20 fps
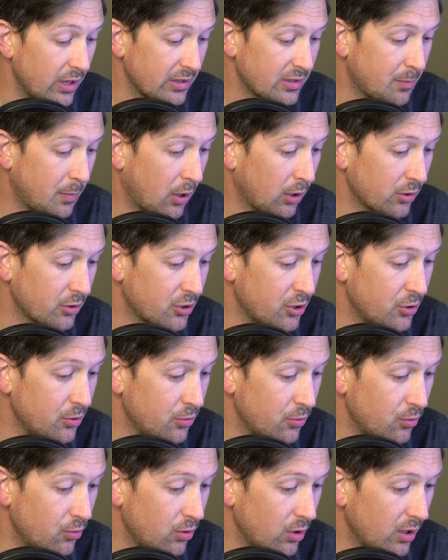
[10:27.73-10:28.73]
That's part
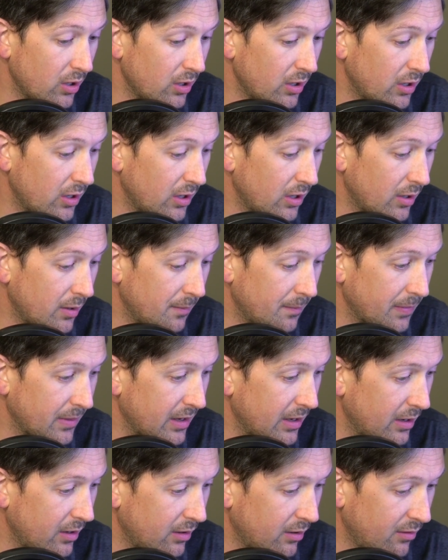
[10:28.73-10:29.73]
2
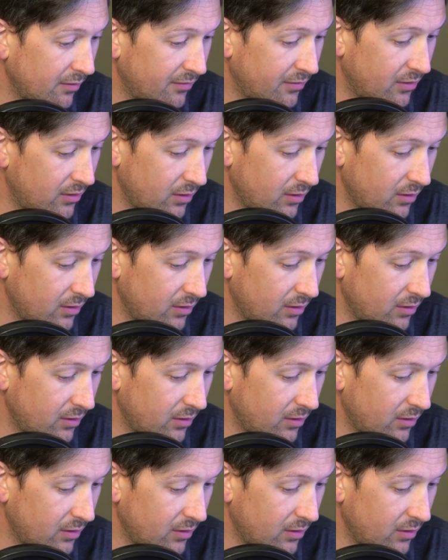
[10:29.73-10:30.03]
of